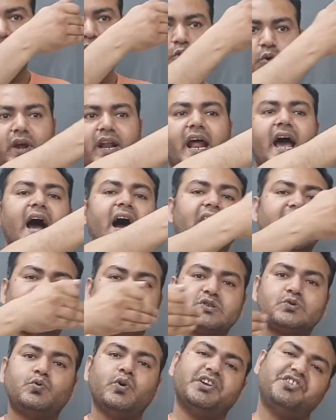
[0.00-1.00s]
You can
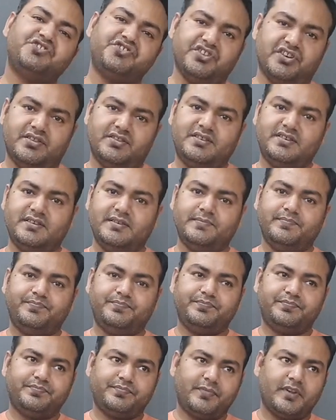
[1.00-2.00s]
ask questions
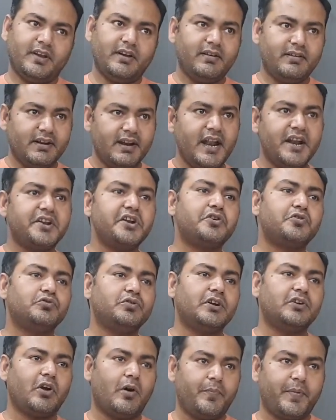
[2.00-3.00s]
related to
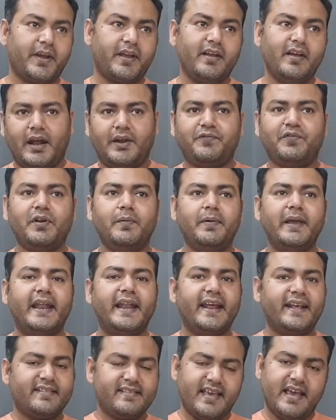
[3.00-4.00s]
the topic. It will be an
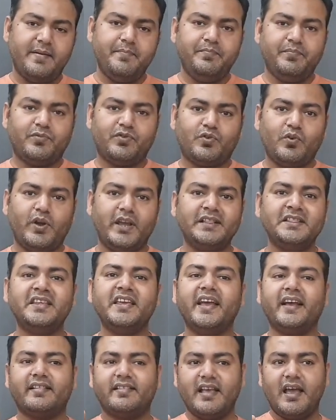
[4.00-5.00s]
exam. So in the
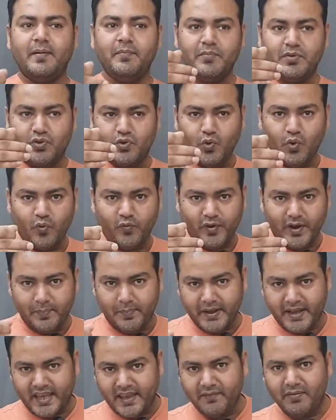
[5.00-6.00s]
exam, you will
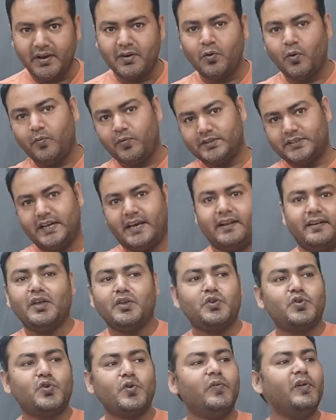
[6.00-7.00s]
be given over there.
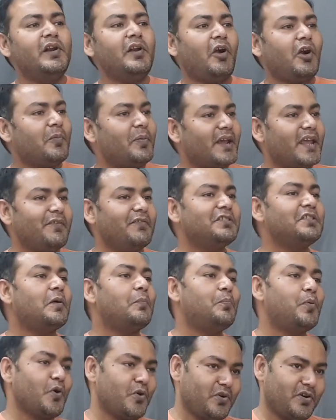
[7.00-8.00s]
You will not be given the
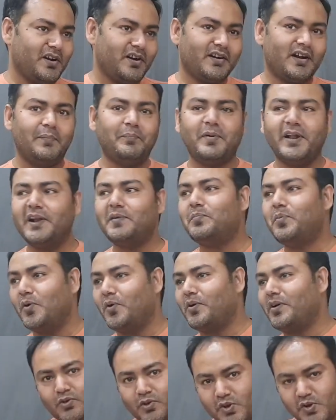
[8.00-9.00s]
book, complete
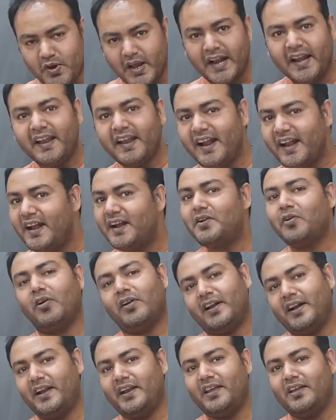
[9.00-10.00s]
book. So you can read it
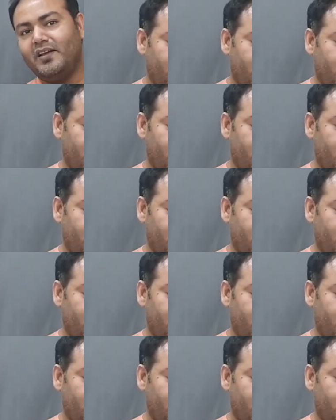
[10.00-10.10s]
already.